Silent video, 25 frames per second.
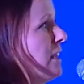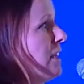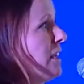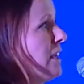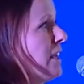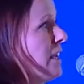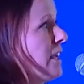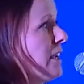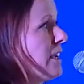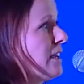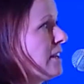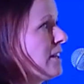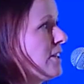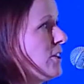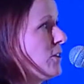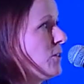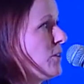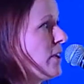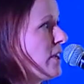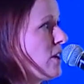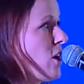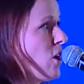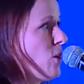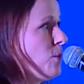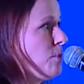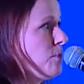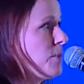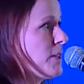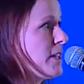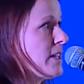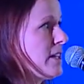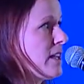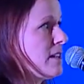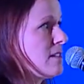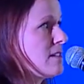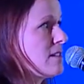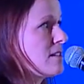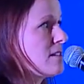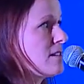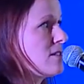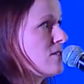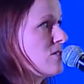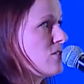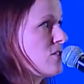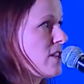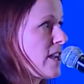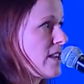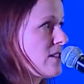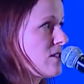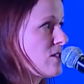including openness,
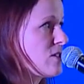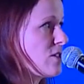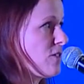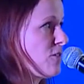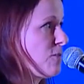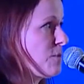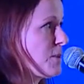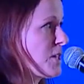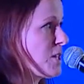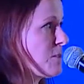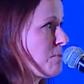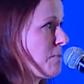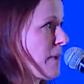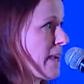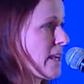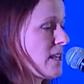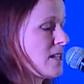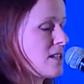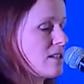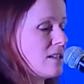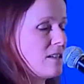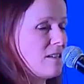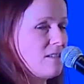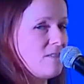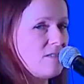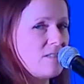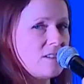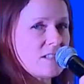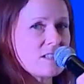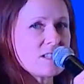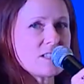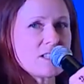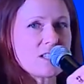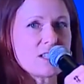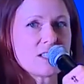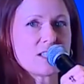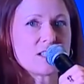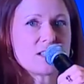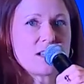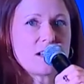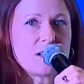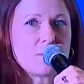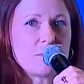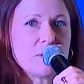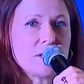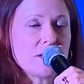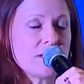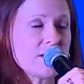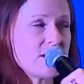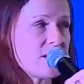change of perspective, and
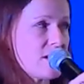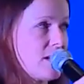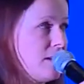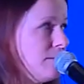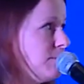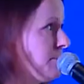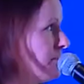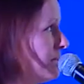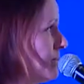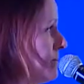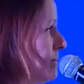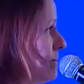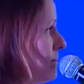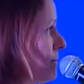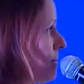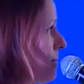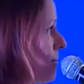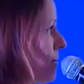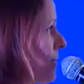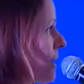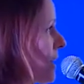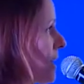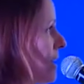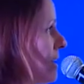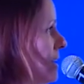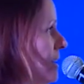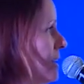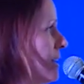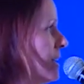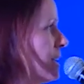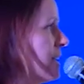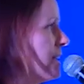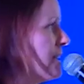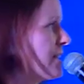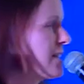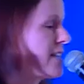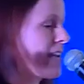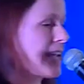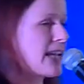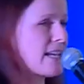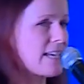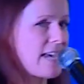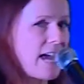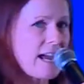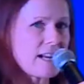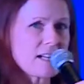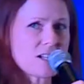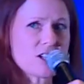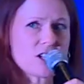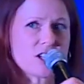sustainability. Take
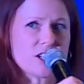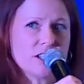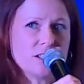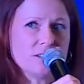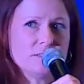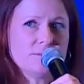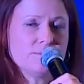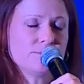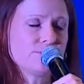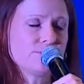action,